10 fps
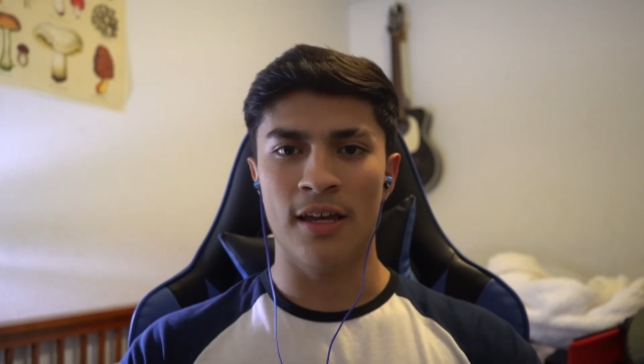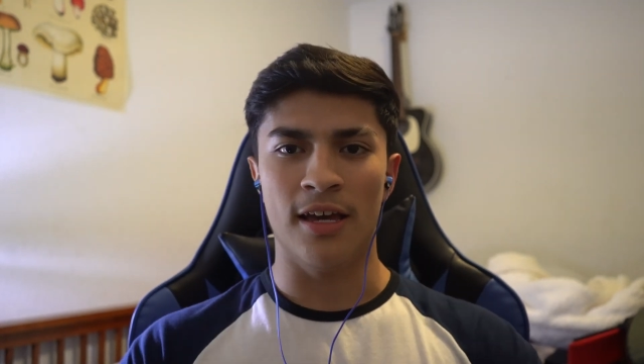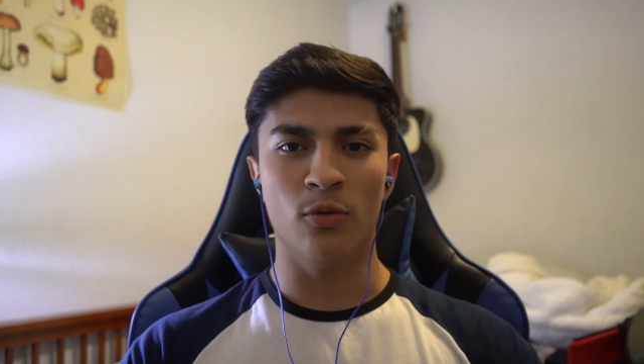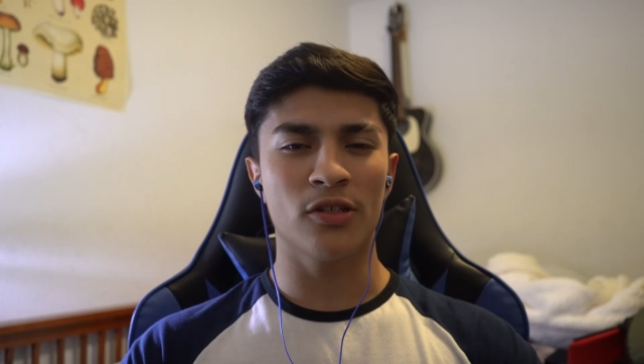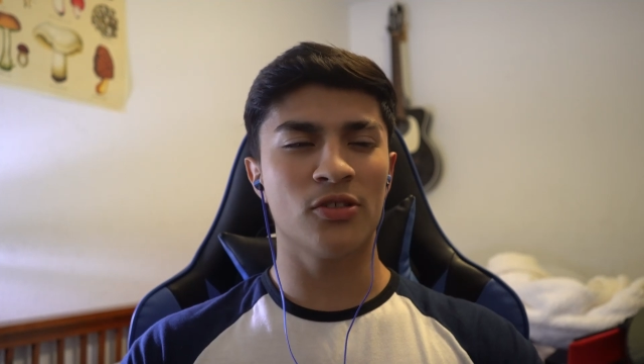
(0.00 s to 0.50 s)

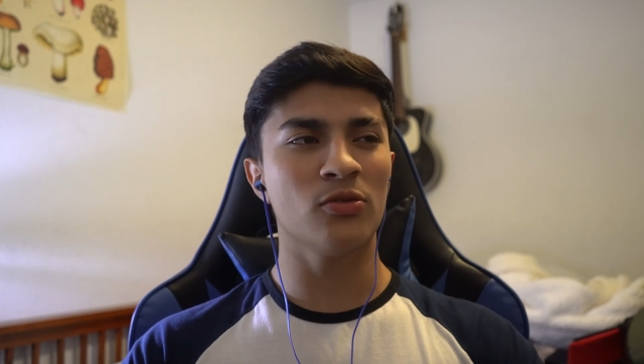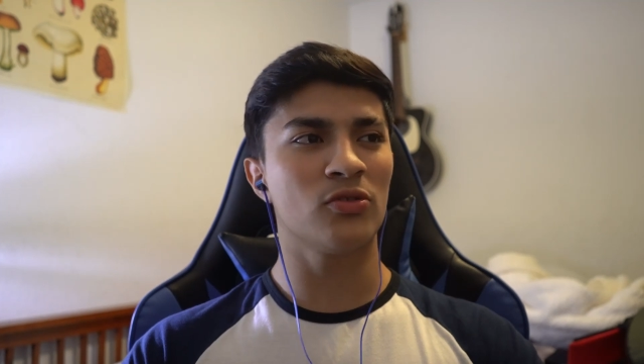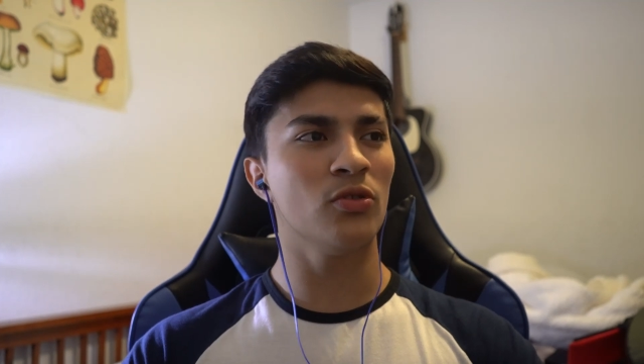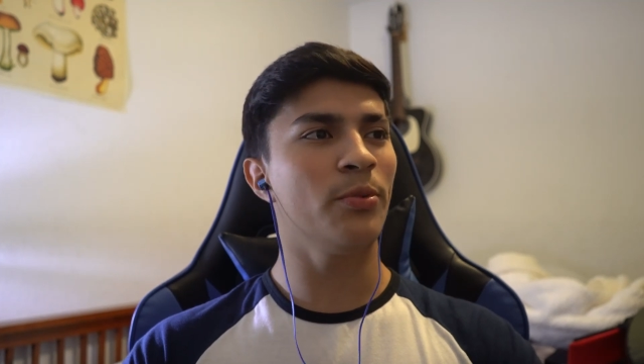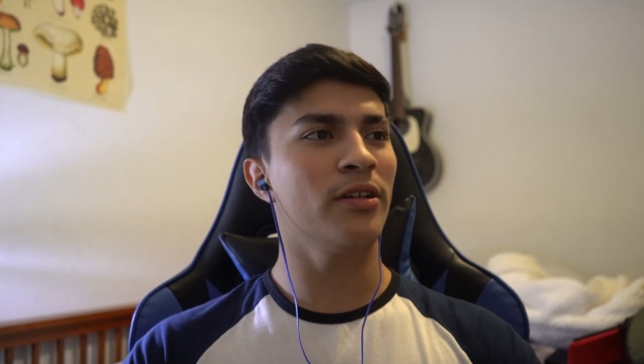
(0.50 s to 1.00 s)
And what's so
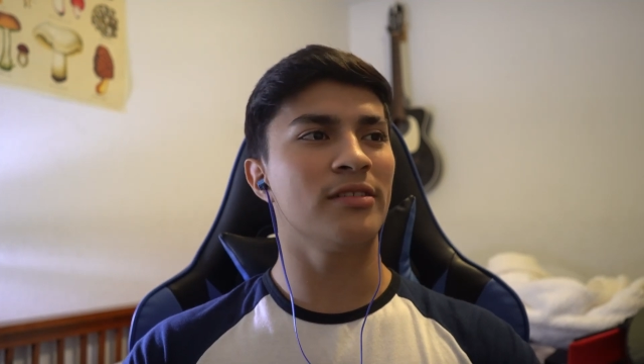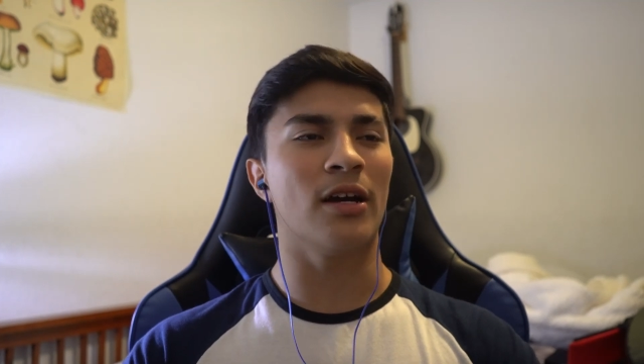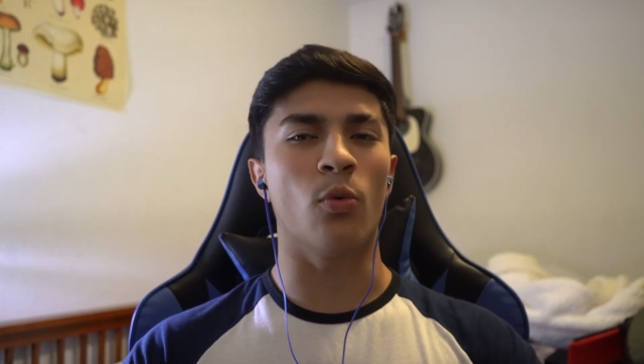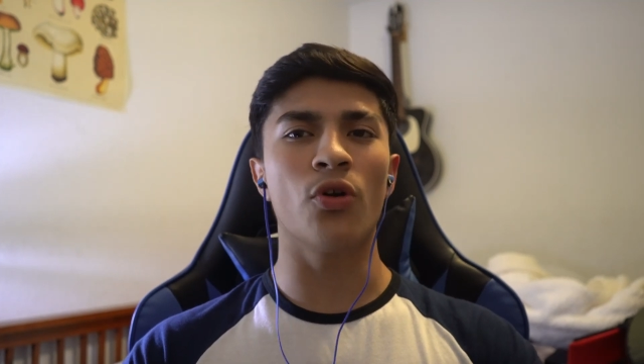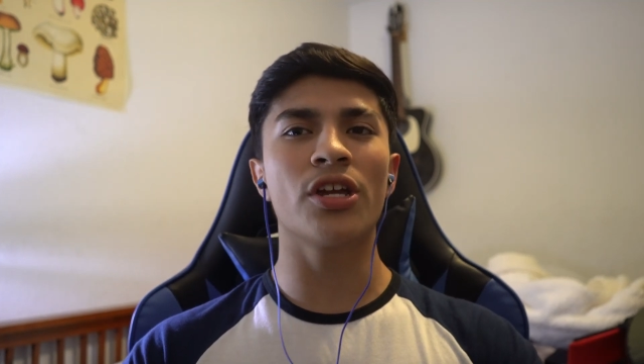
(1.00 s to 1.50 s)
stupid is
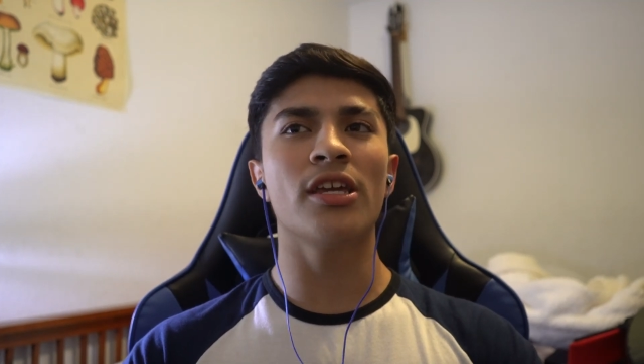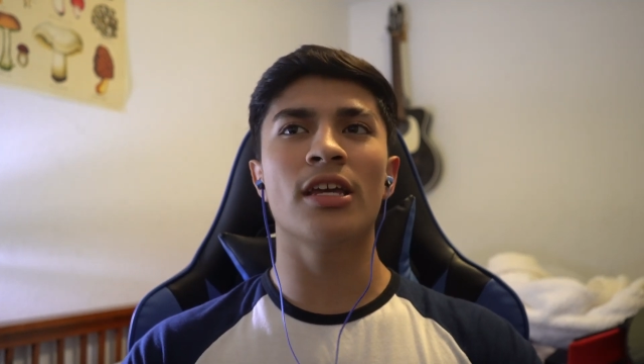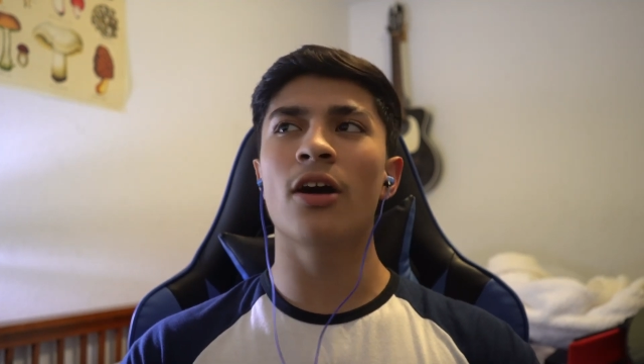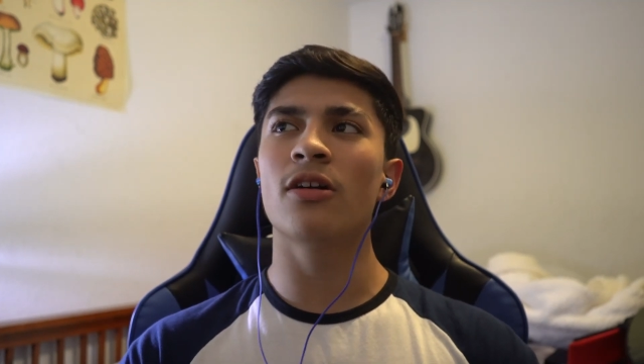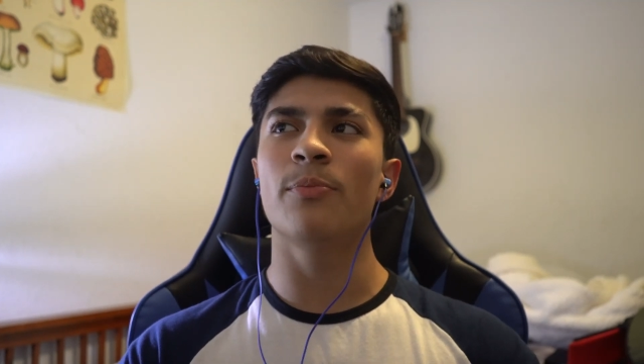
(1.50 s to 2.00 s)
that working
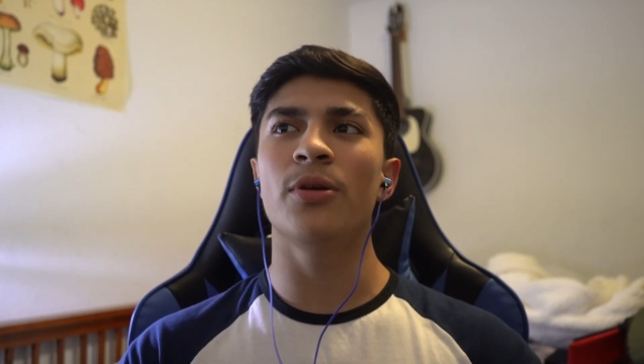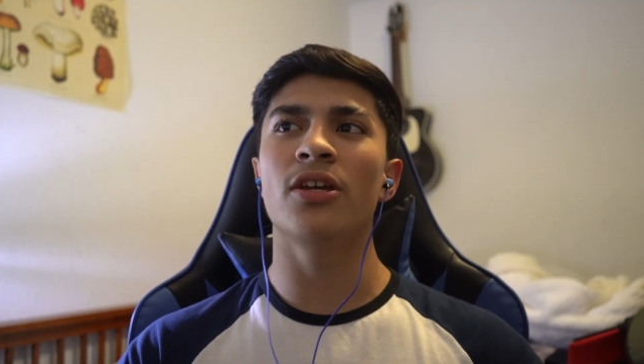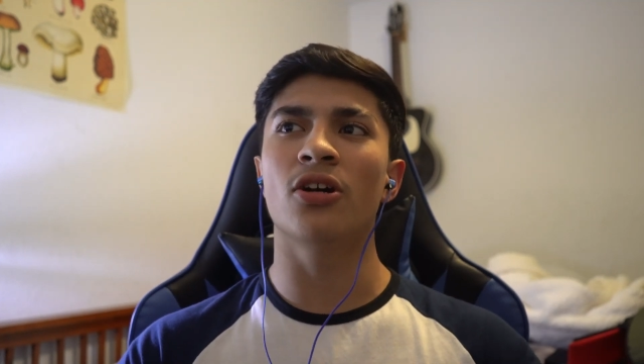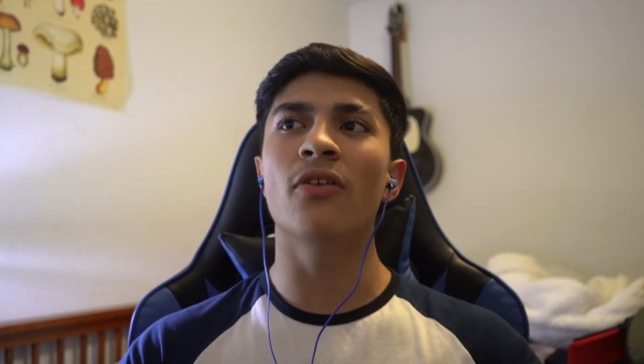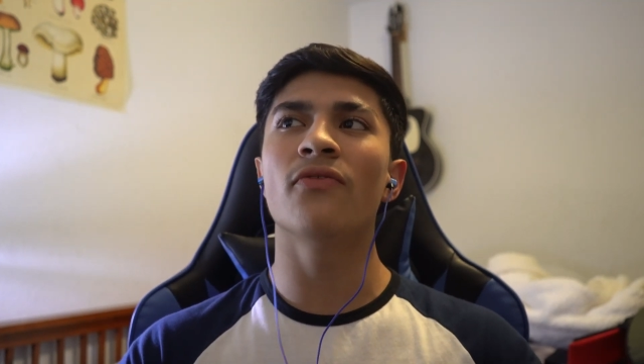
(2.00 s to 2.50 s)
out and
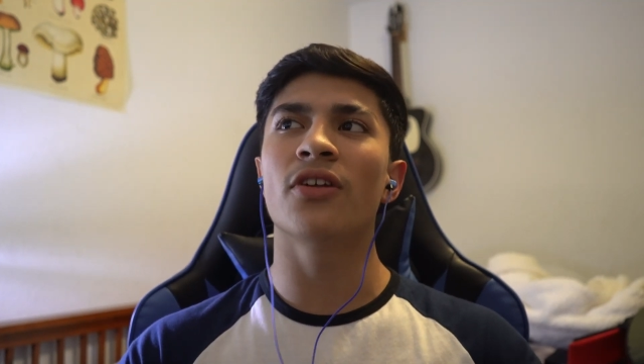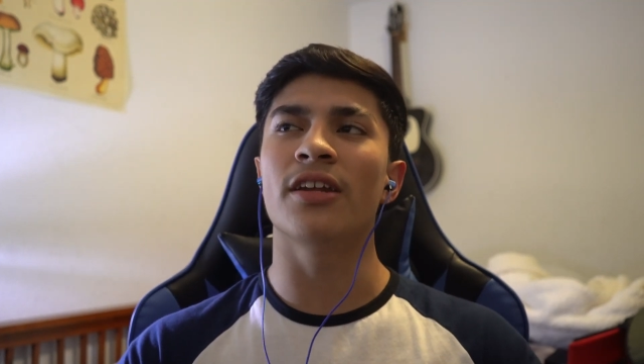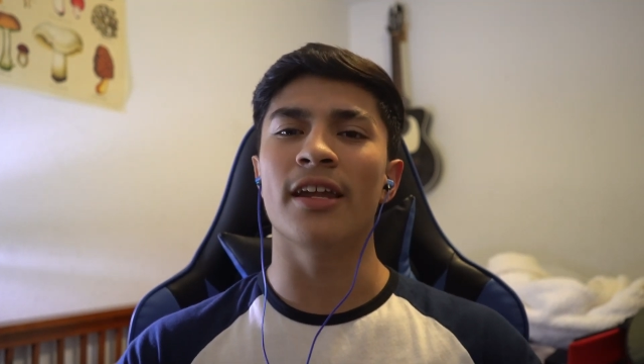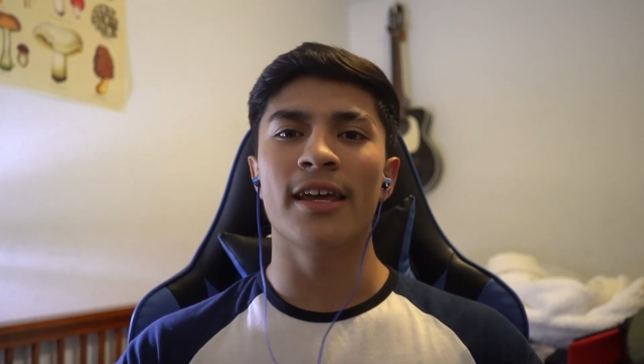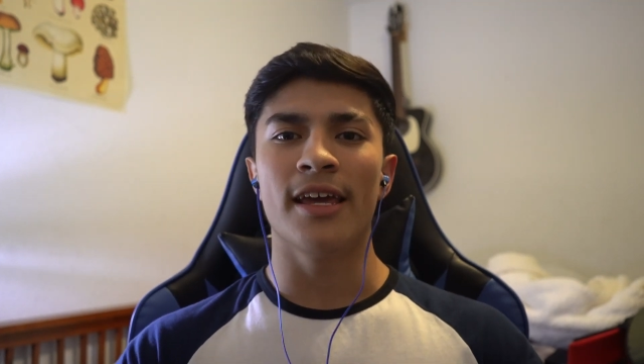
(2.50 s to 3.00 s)
being confident